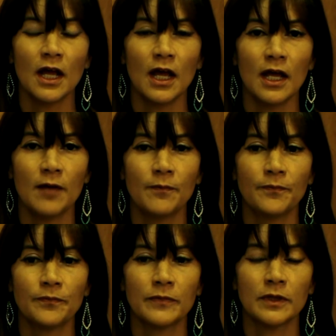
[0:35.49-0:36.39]

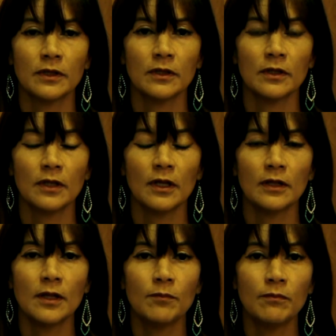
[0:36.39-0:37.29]

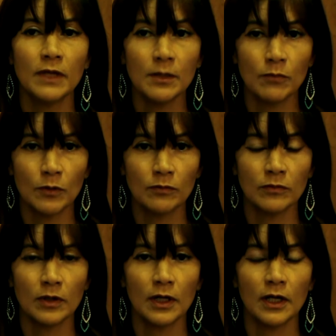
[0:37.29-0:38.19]
The minimum
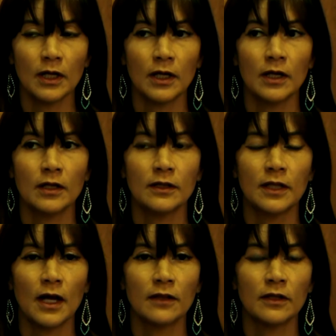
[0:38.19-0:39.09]

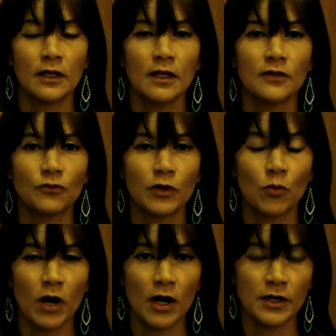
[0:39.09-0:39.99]
that is
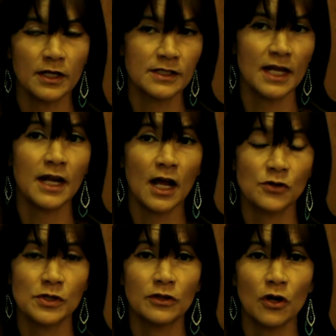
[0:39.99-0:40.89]
required is
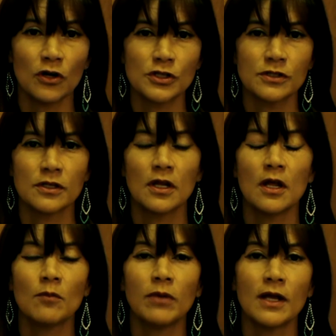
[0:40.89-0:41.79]
$800
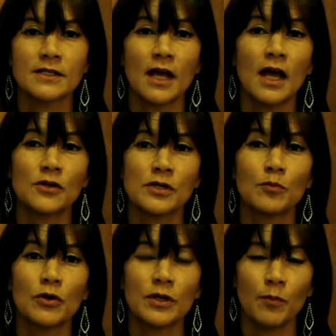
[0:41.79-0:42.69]
plus $100
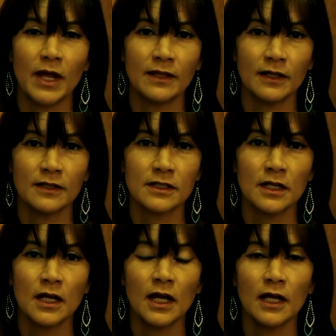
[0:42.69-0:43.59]
per dependent,
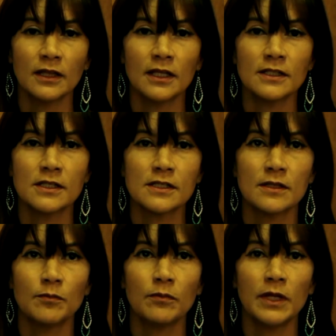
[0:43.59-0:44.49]
and this has
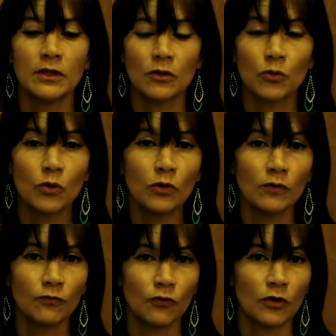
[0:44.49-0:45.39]
been the rule
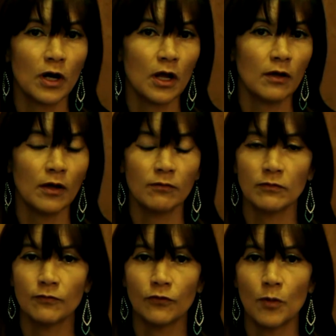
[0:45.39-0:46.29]
for
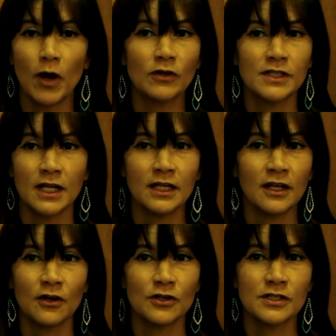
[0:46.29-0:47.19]
about 10
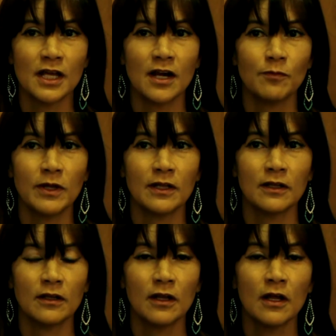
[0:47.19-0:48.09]
years that I've been